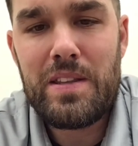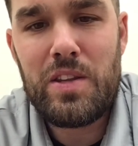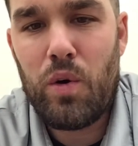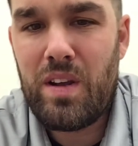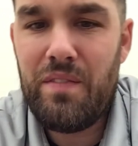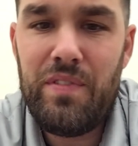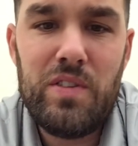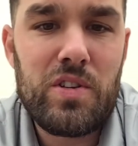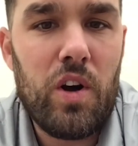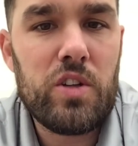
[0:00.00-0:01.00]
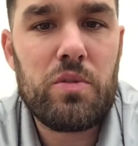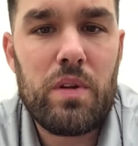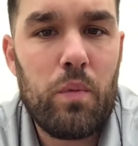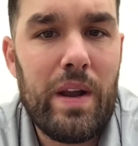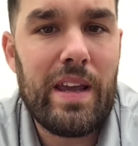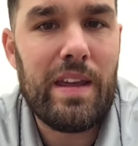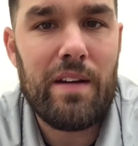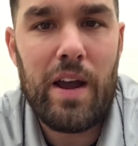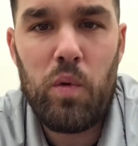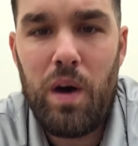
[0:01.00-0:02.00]
Don't confuse culture with winning either.
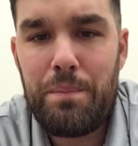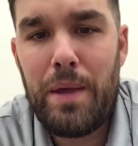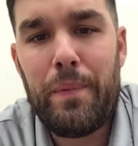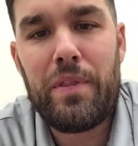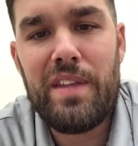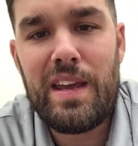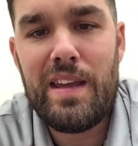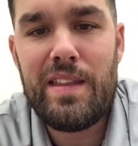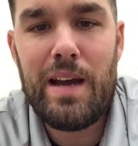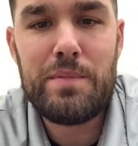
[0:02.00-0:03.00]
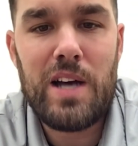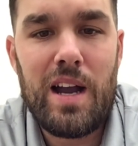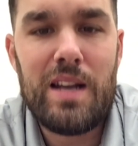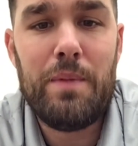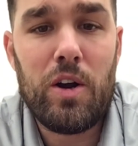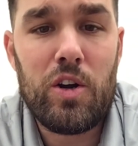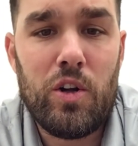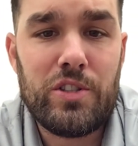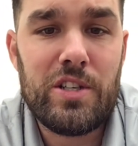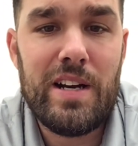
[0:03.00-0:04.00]
I don't want people thinking that I'm talking about
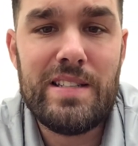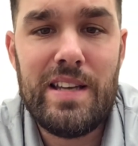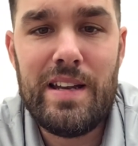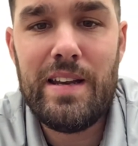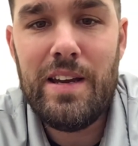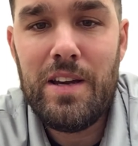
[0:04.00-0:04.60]
culture as in